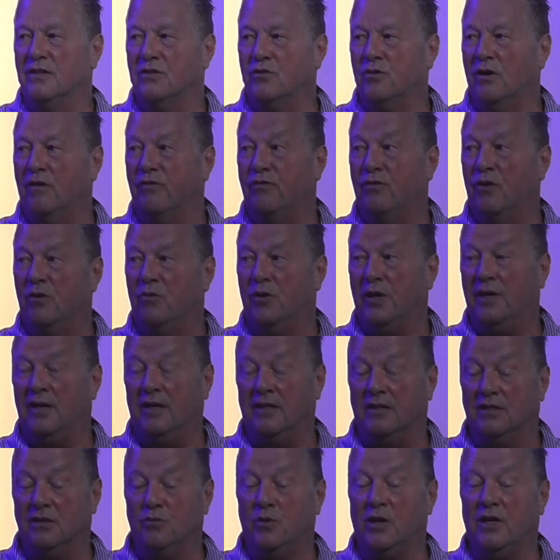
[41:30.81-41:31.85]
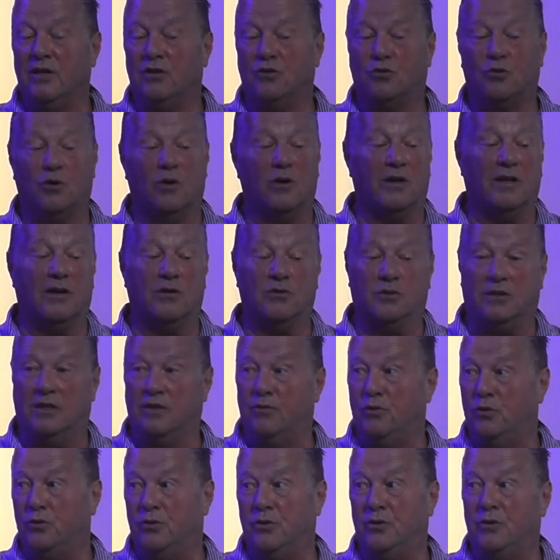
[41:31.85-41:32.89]
So I thought, right, he doesn't want to go to the toilet, I'll
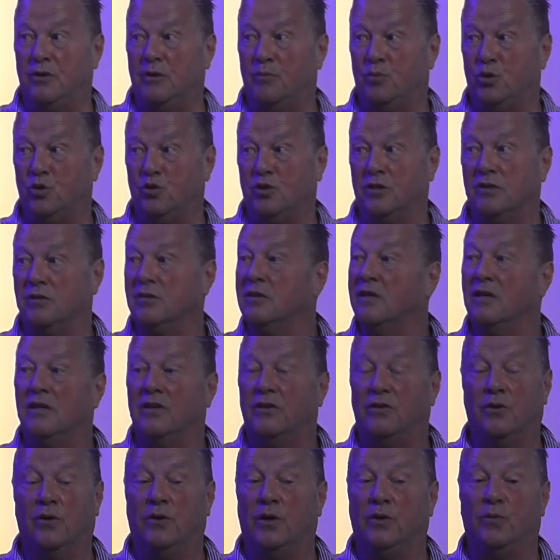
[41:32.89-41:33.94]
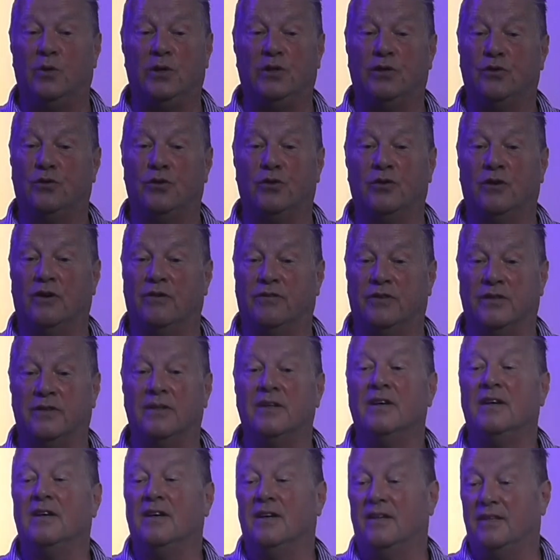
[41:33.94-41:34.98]
see, we'll do it in the bushes. No, he wouldn't do nothing.